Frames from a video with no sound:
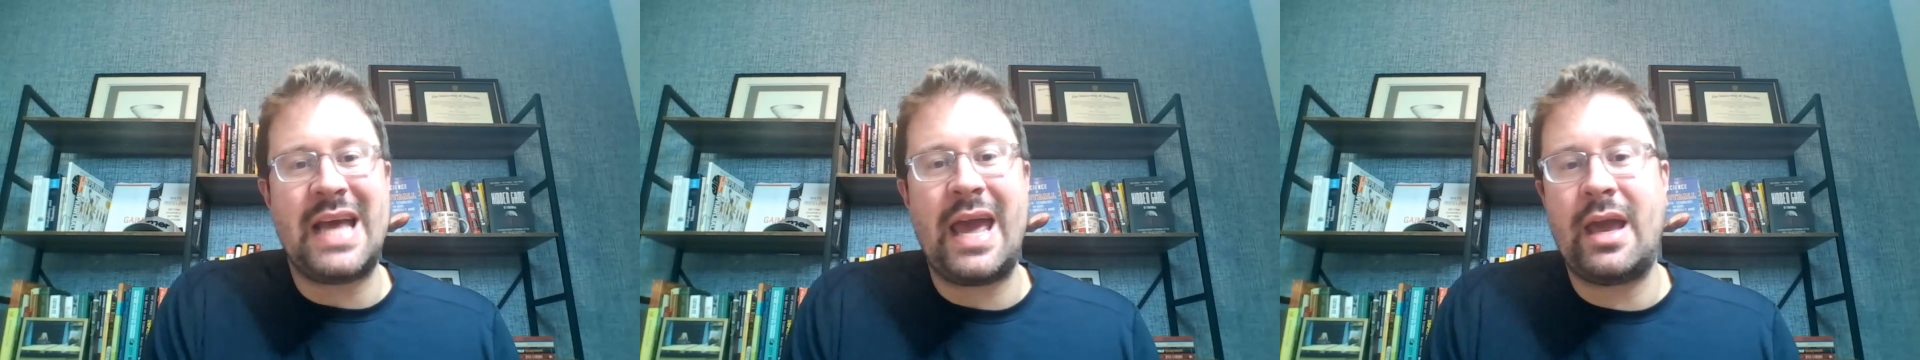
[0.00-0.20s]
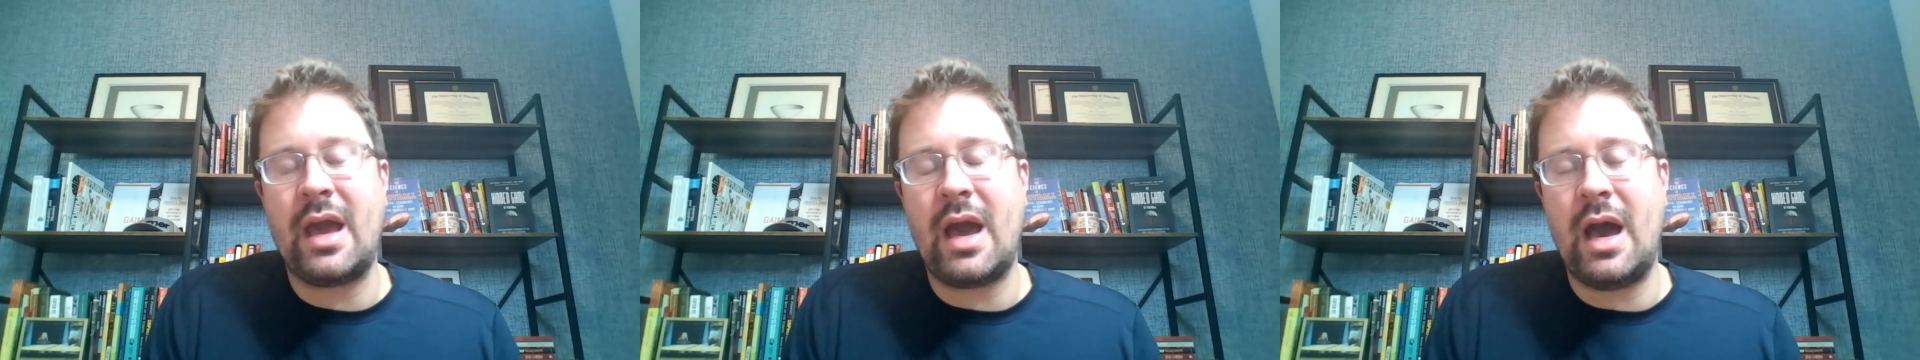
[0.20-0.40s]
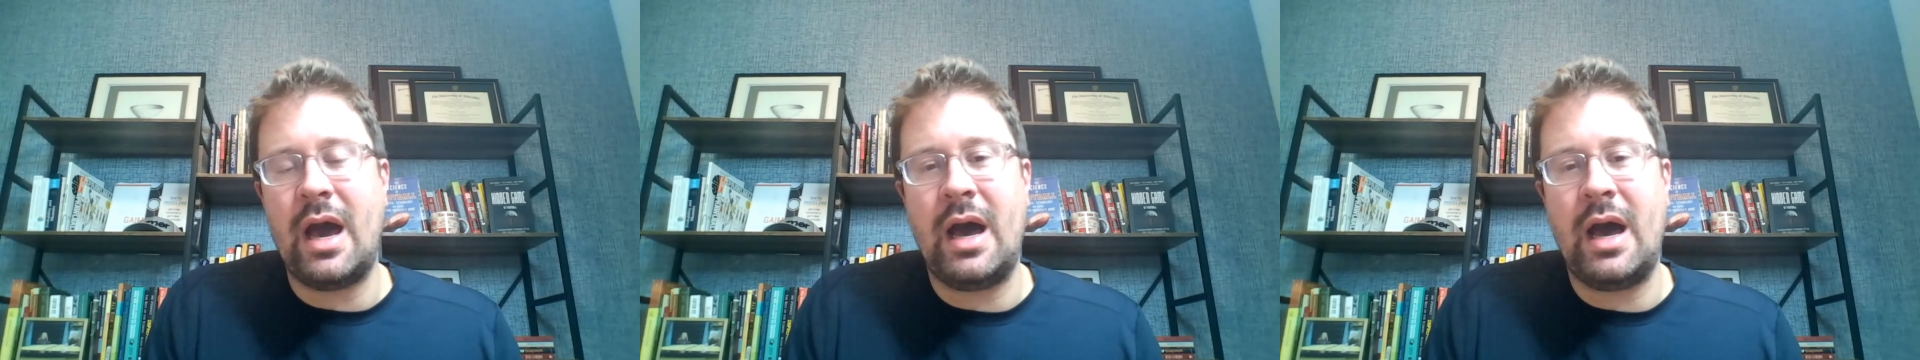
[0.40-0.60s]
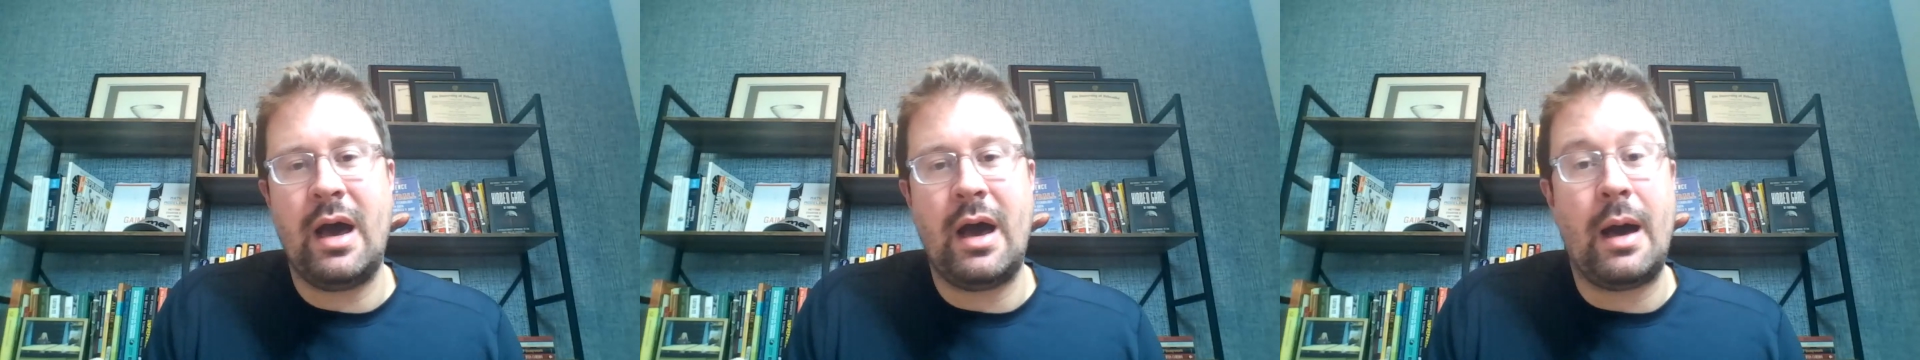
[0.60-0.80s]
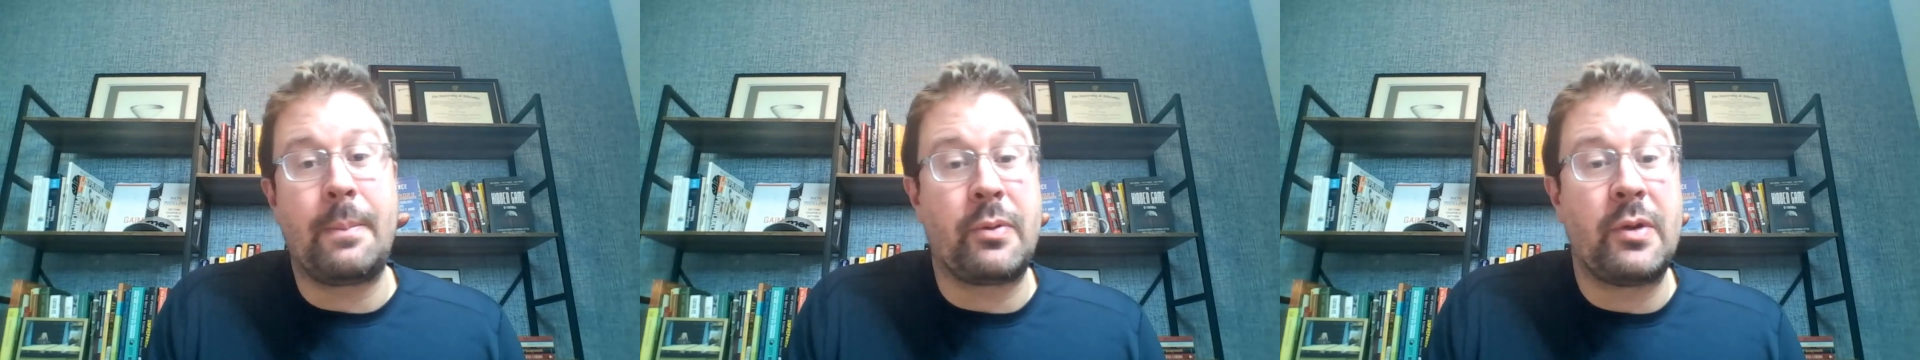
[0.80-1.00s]
take
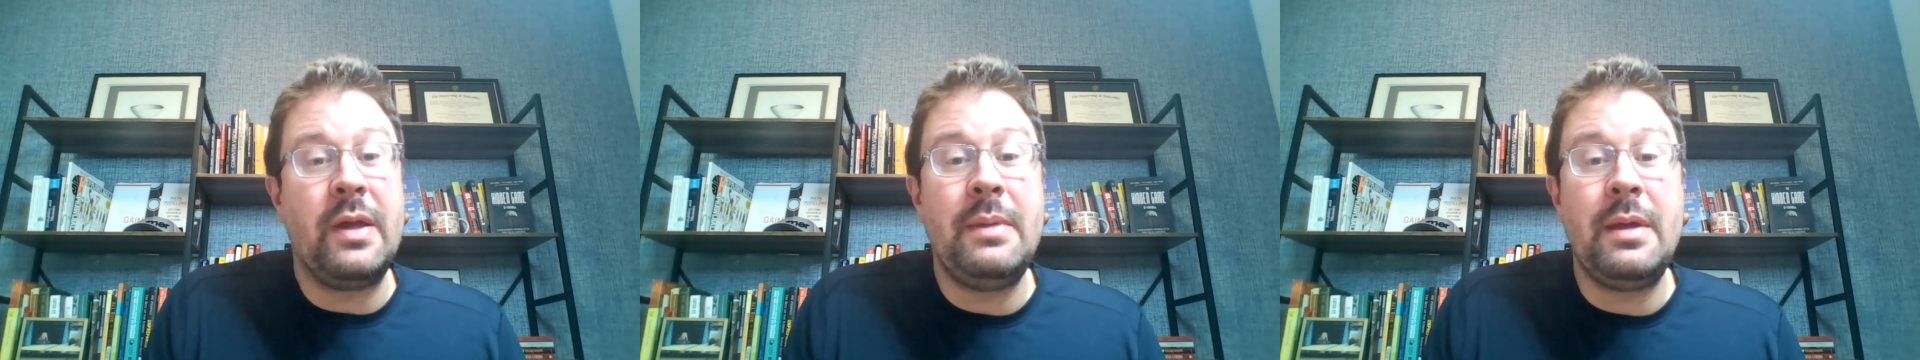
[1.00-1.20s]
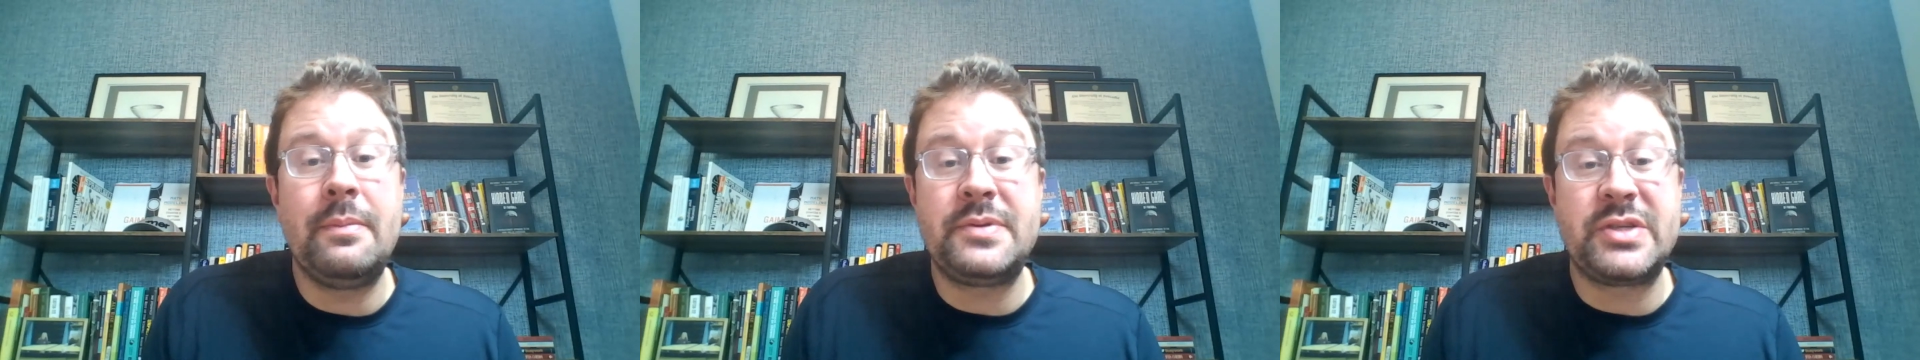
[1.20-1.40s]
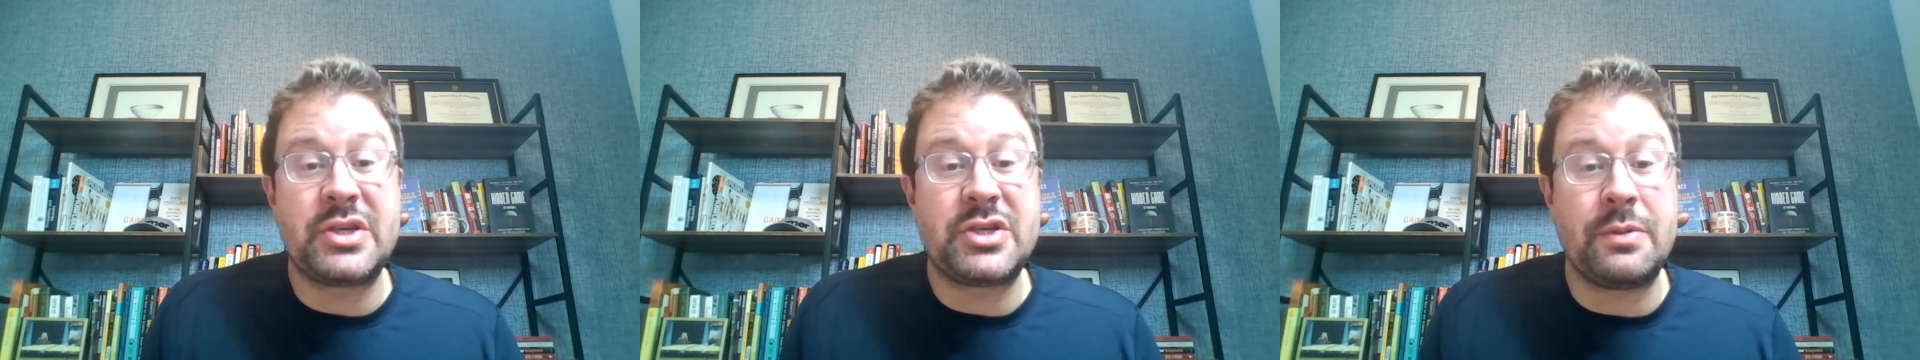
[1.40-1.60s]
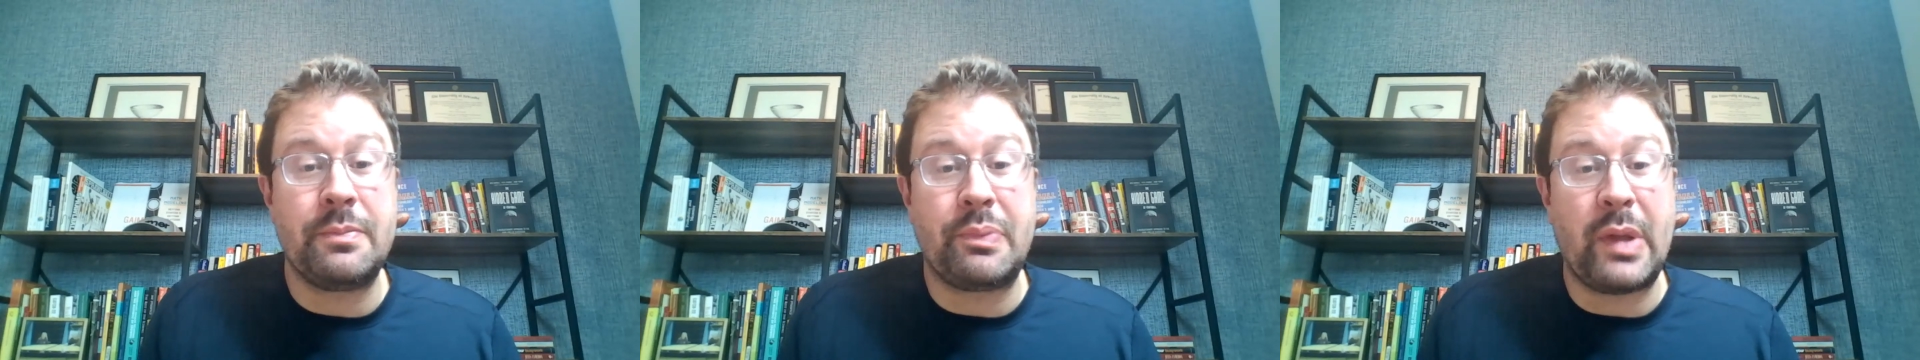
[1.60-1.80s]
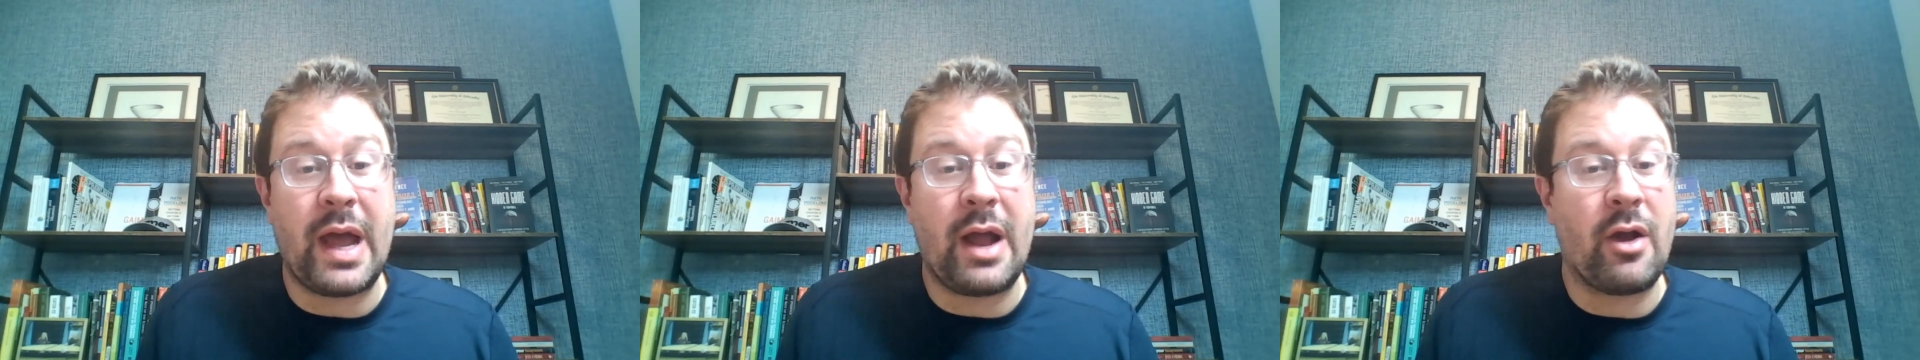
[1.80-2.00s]
a premium
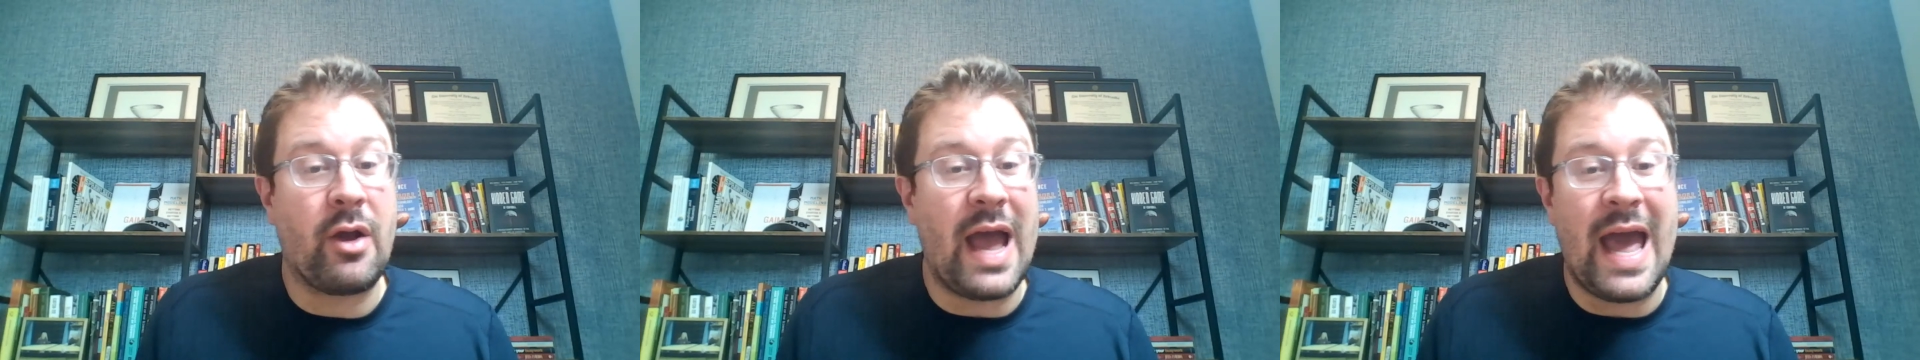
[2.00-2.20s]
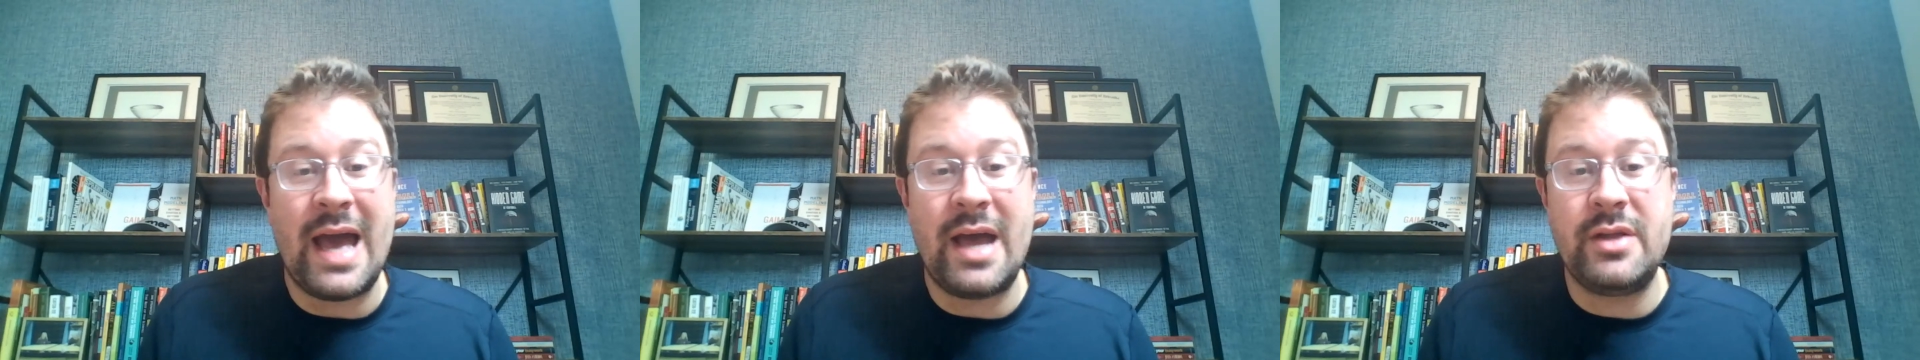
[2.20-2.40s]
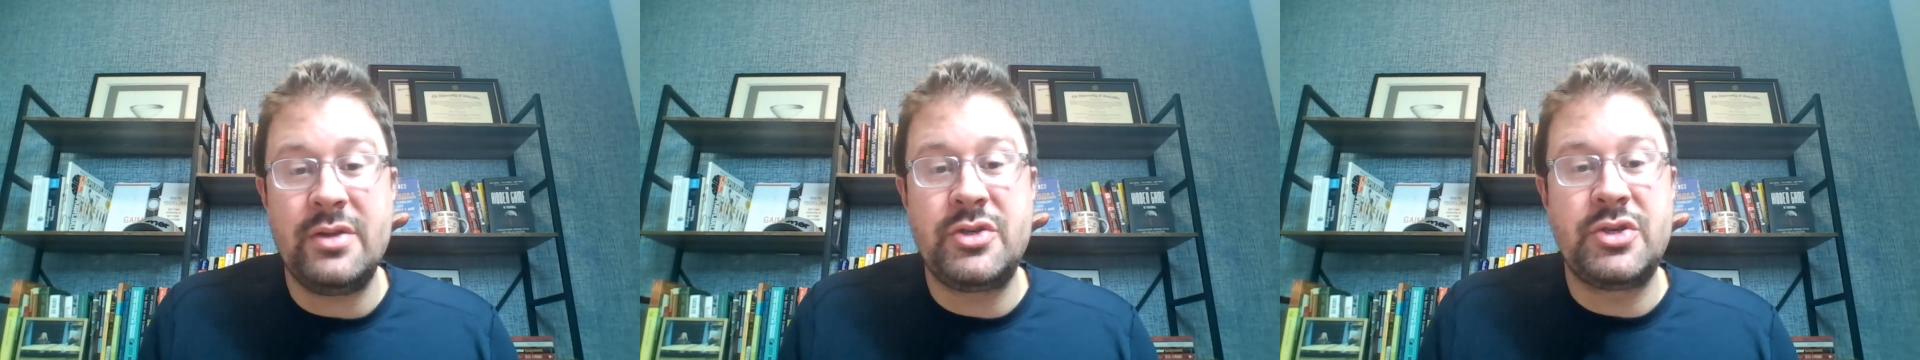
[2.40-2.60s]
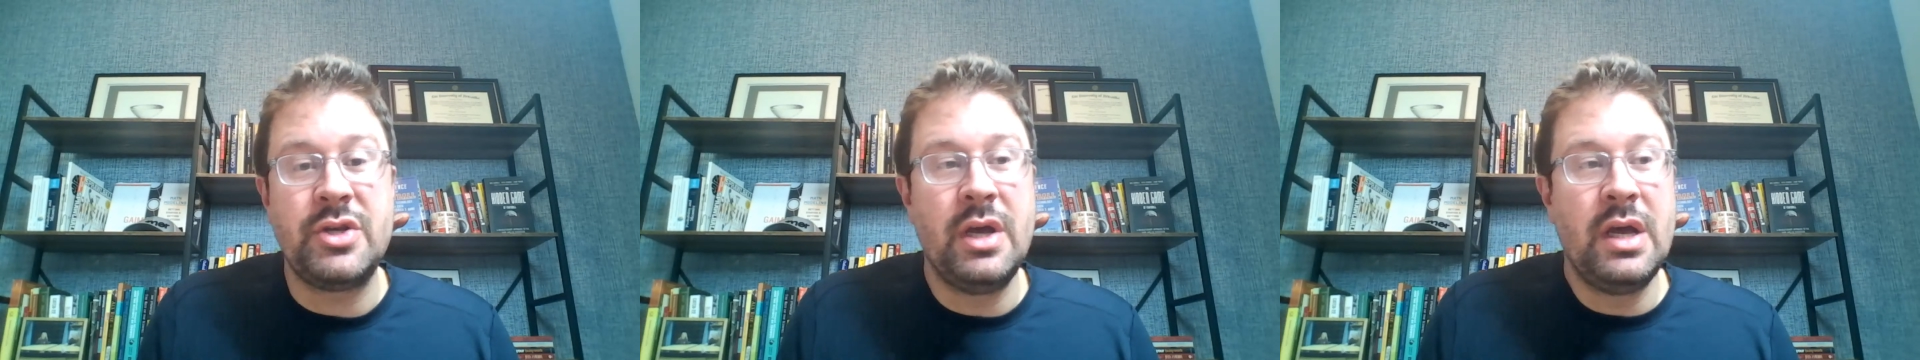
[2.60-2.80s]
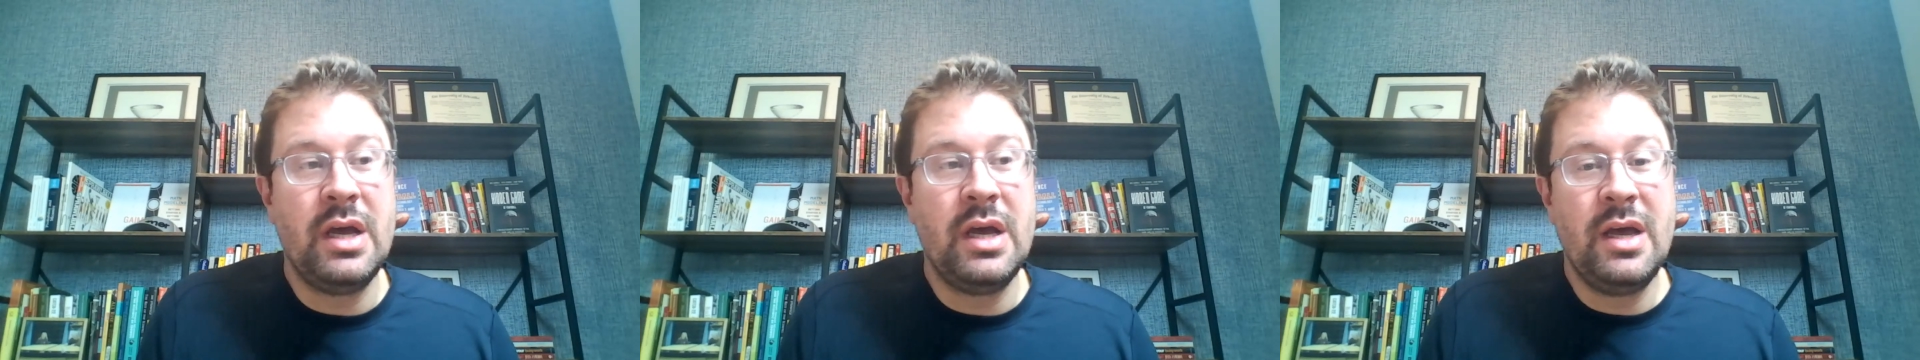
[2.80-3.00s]
position player, edge,